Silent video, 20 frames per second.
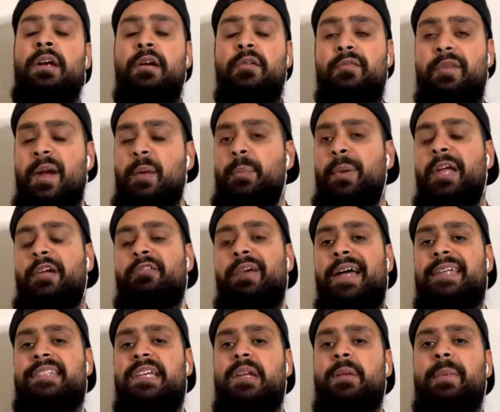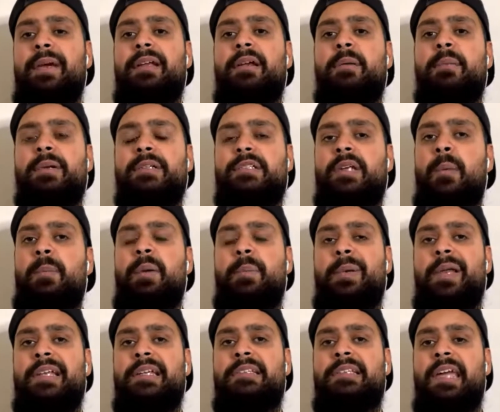Fred playing right centre mid, and McTominay
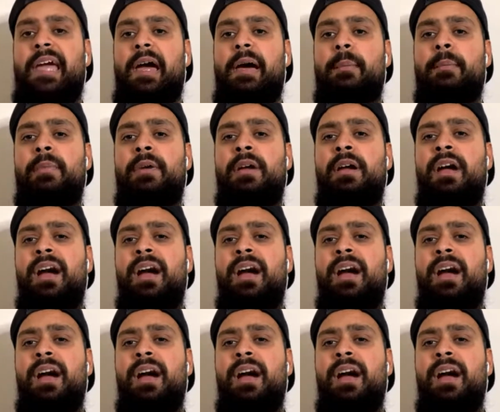playing DM.